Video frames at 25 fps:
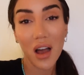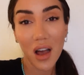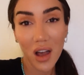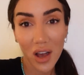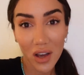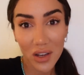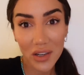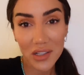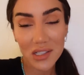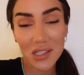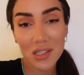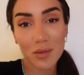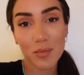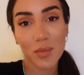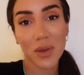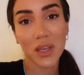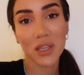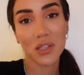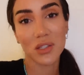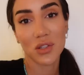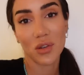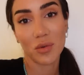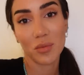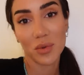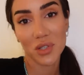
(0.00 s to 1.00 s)
honestly
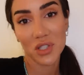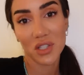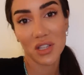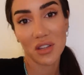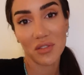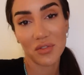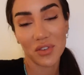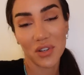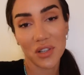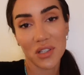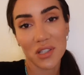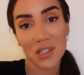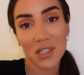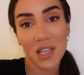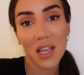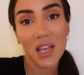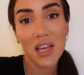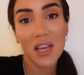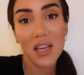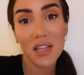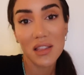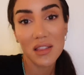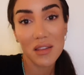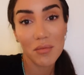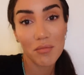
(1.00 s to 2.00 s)
makes so much difference.
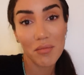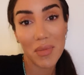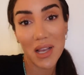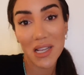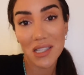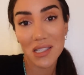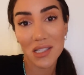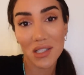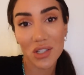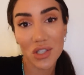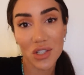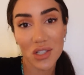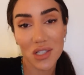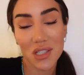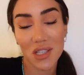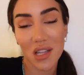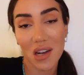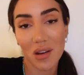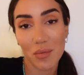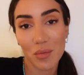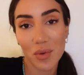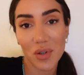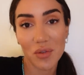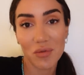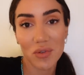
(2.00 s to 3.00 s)
The messages that
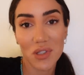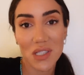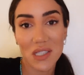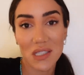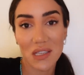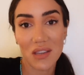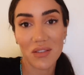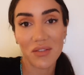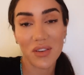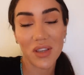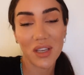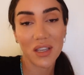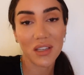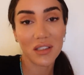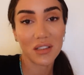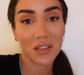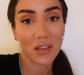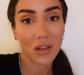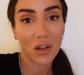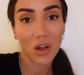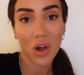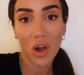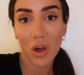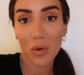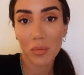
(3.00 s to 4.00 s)
I've been receiving, the
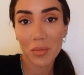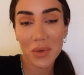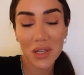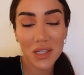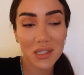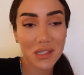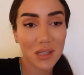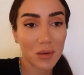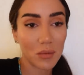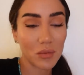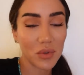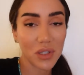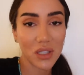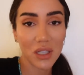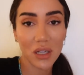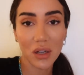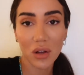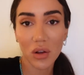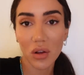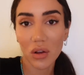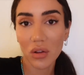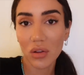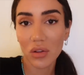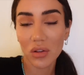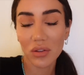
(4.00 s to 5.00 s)
comments, I'm reading
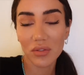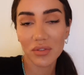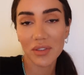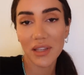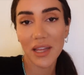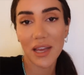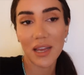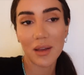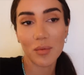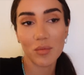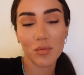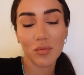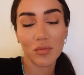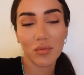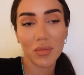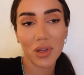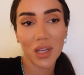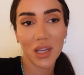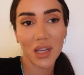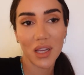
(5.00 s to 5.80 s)
all of them,